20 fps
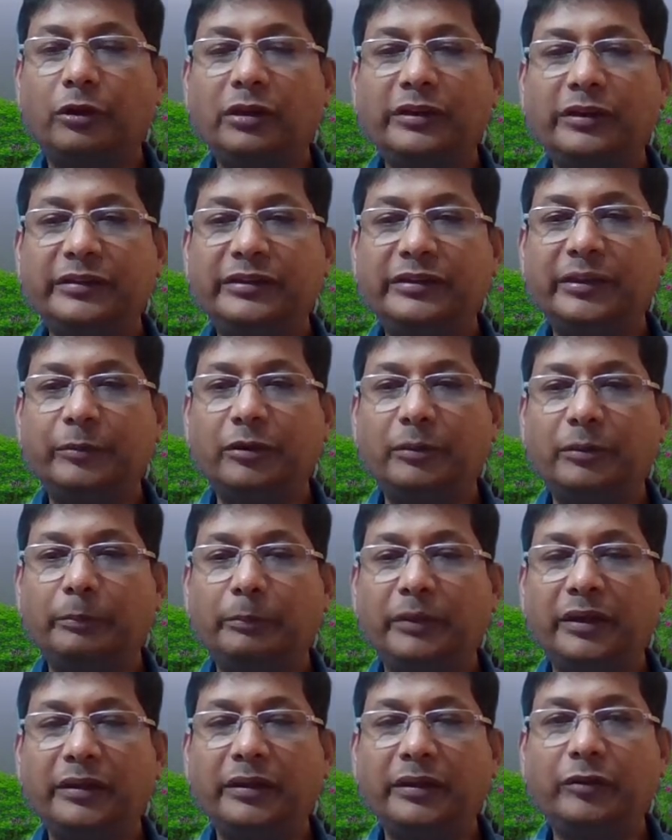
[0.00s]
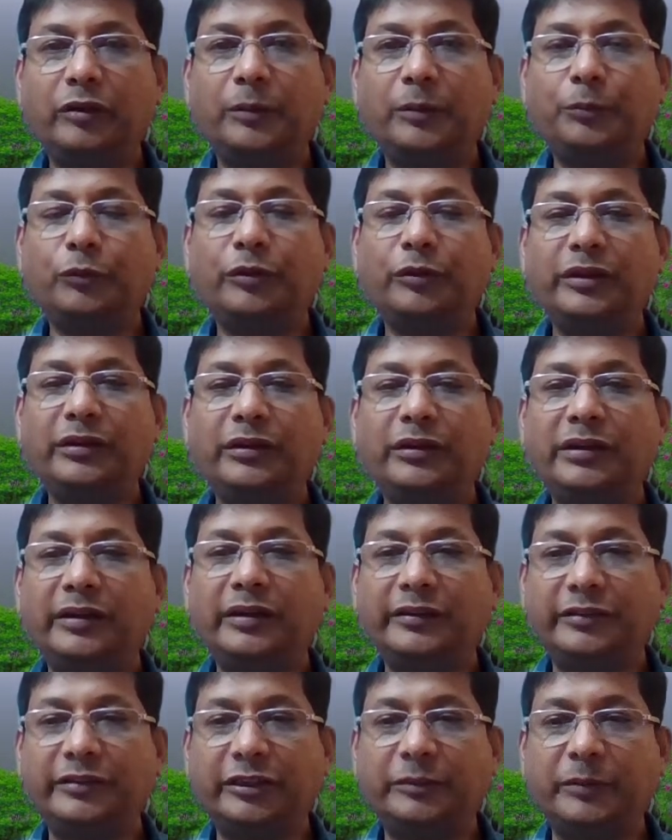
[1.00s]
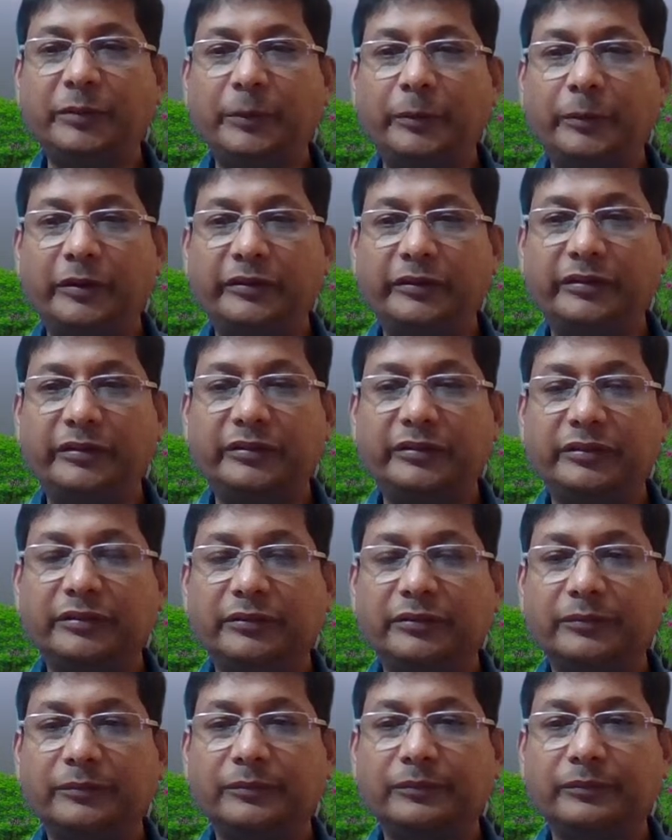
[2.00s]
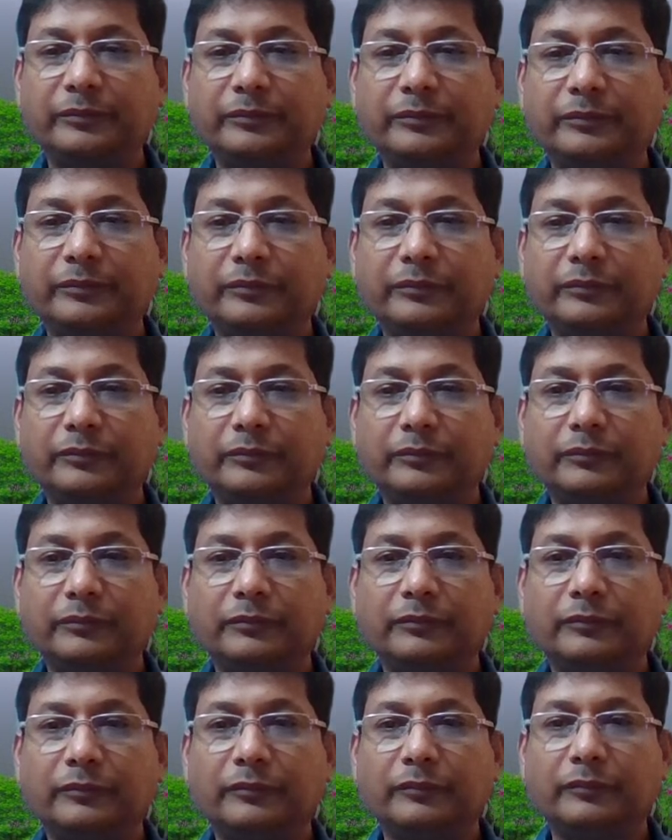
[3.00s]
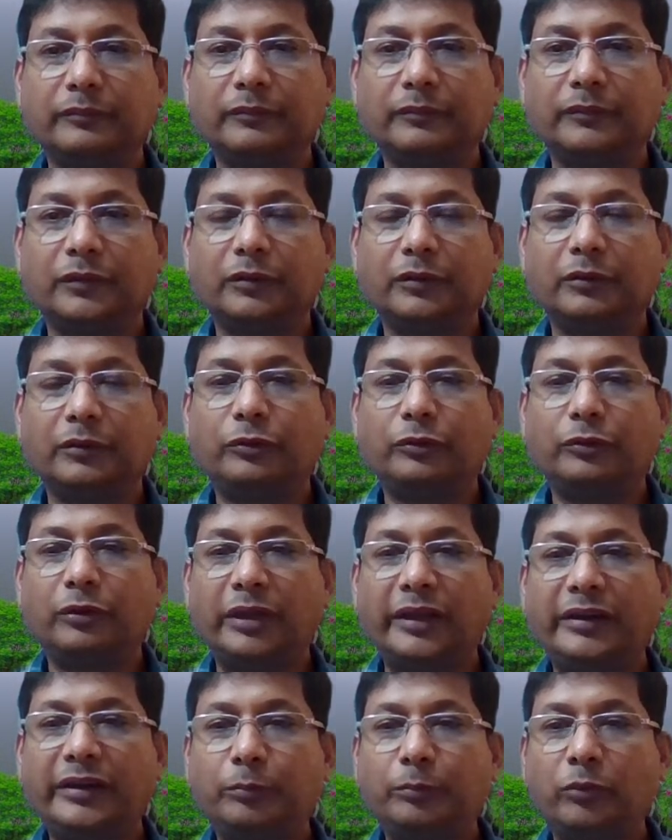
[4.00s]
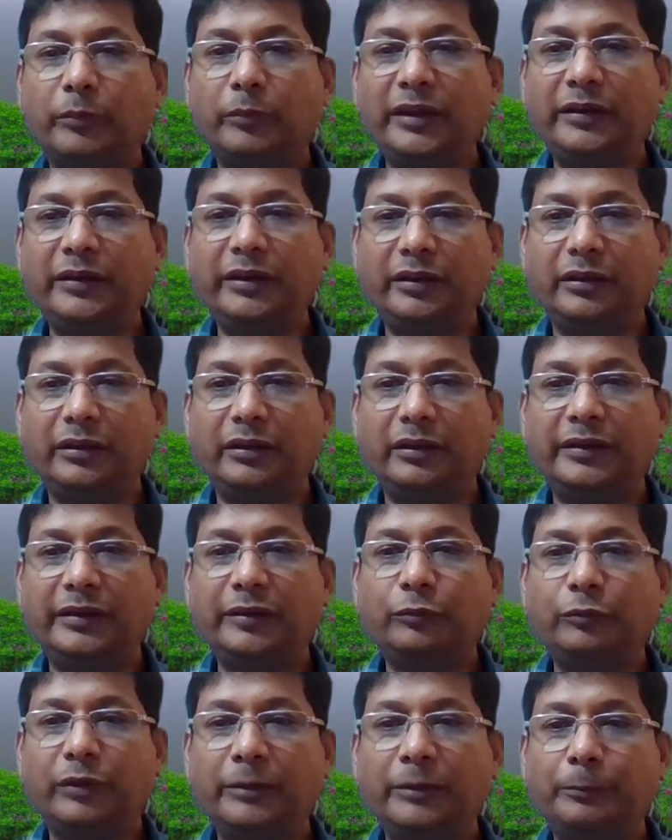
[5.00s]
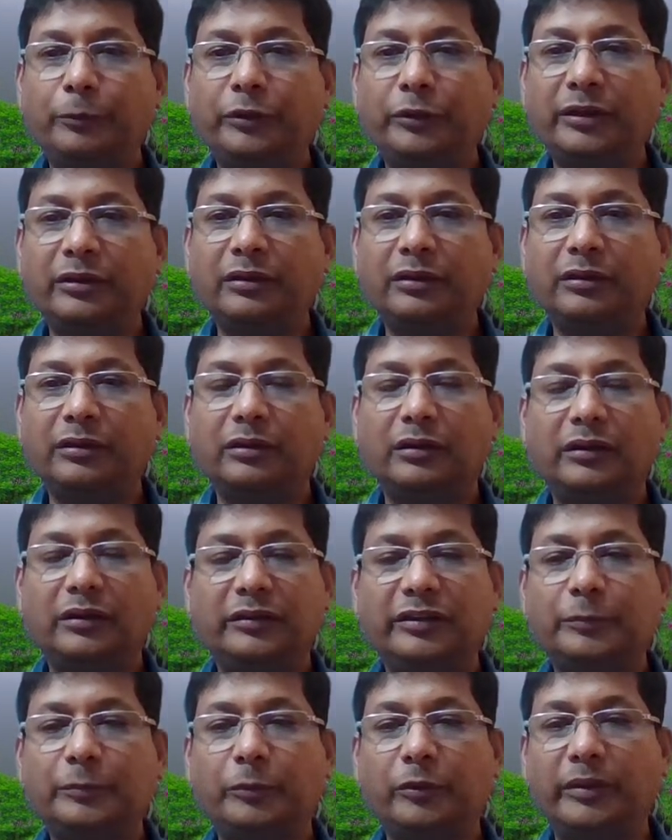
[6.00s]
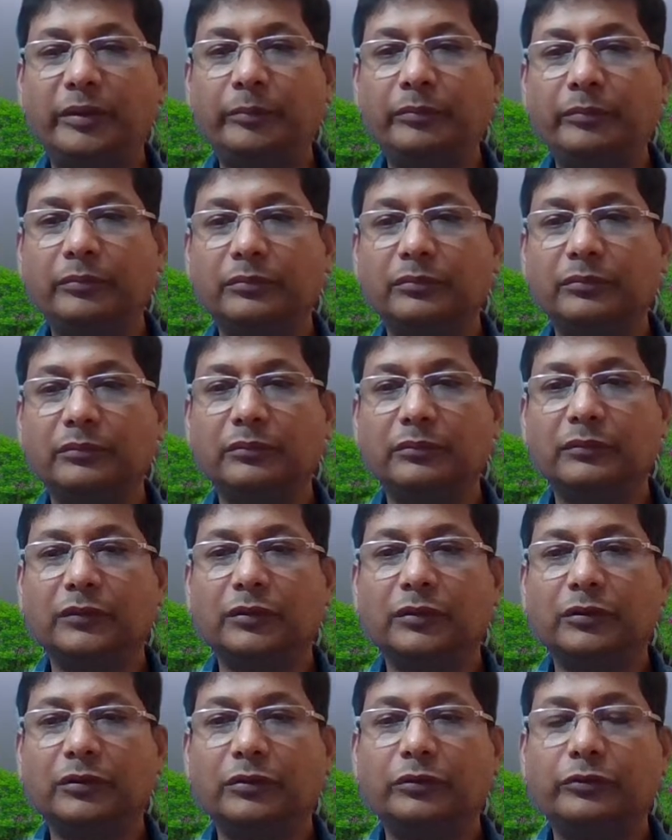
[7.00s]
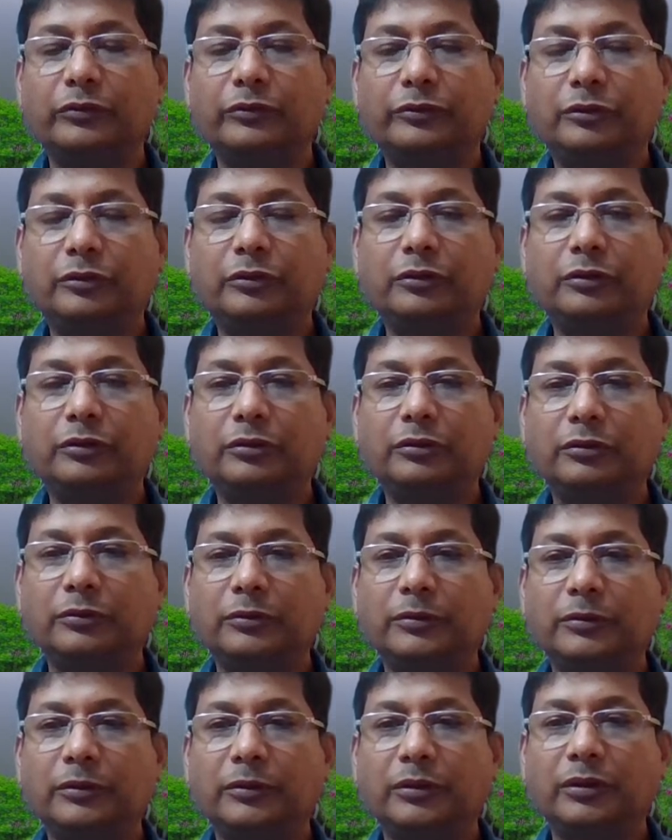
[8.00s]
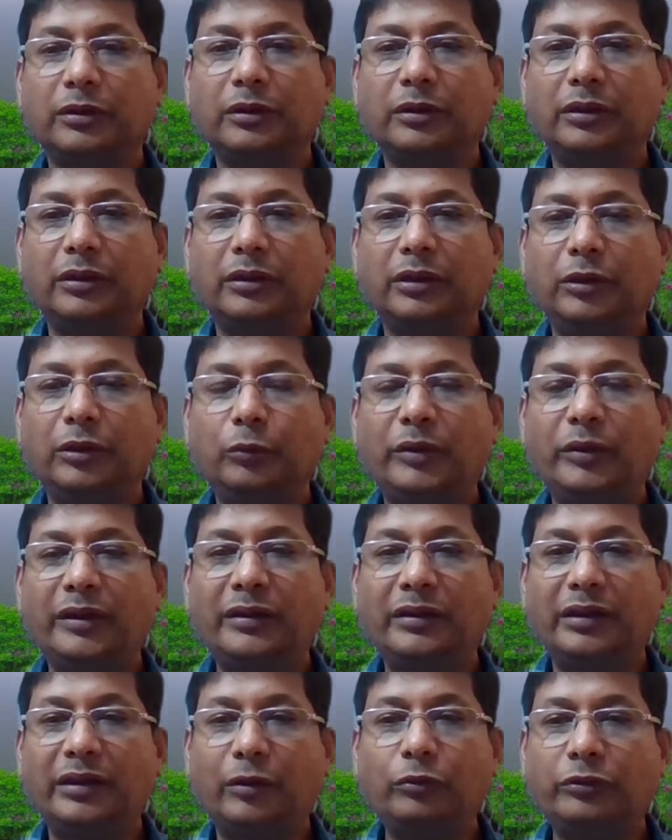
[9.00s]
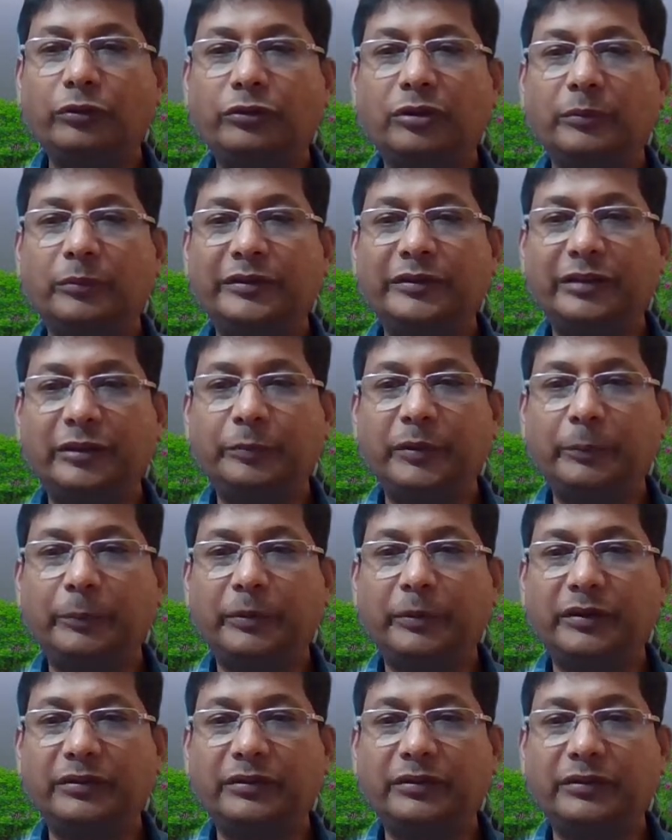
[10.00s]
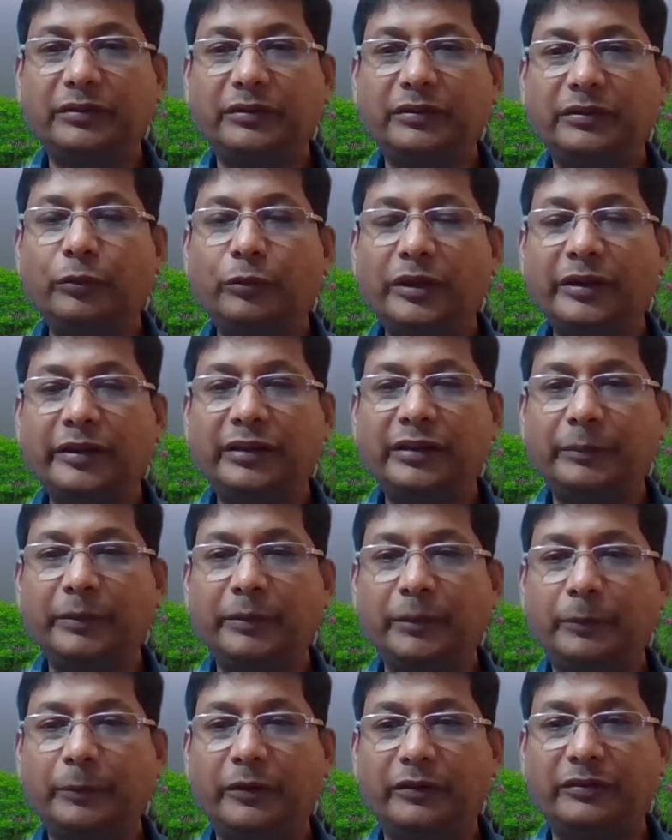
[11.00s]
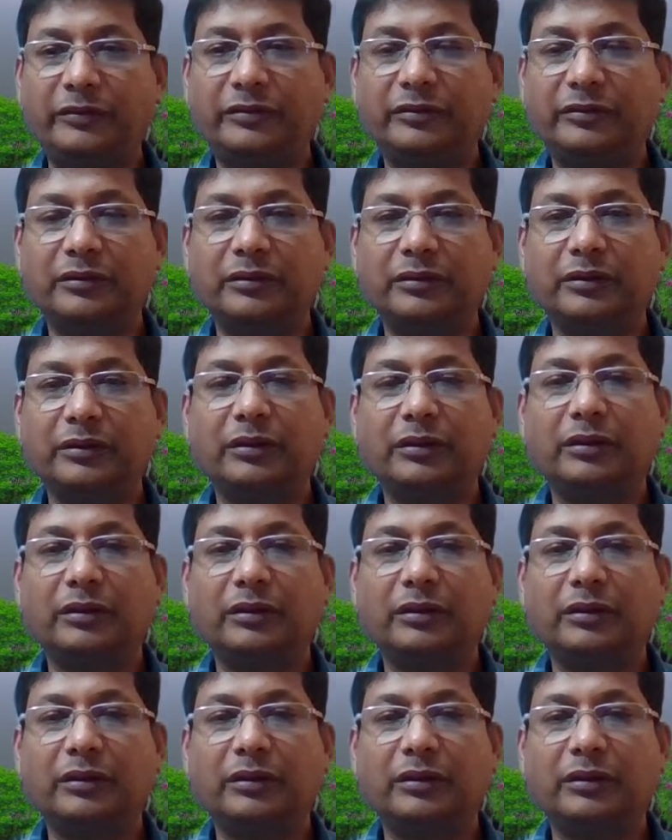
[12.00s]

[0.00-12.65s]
so for all this development, you have to read the research papers. So like this mobility, that is one important research problem. So you can download some research papers and you can read the papers.